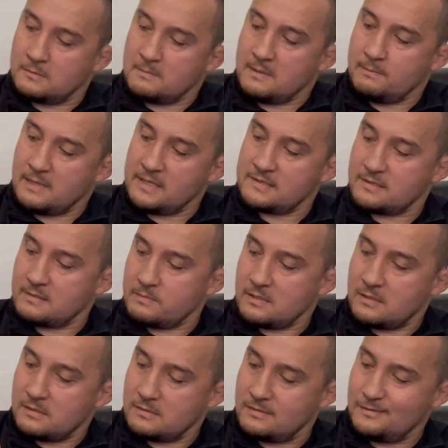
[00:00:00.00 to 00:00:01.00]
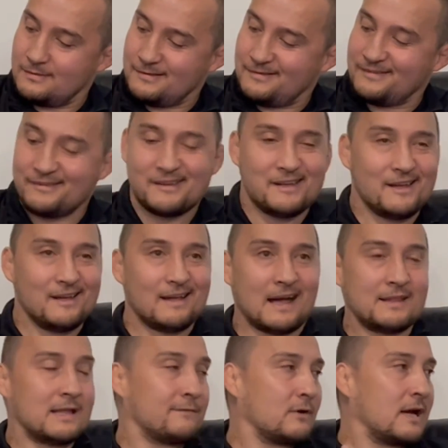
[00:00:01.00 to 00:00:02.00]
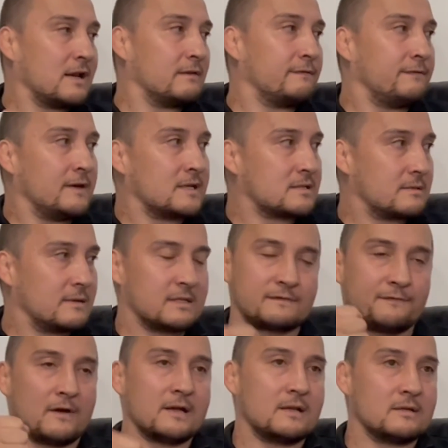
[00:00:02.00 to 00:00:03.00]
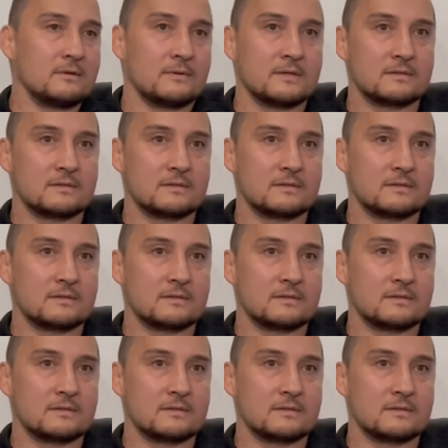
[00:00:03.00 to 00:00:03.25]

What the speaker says: in my bicep here. I never had it fixed. It's fine anyways.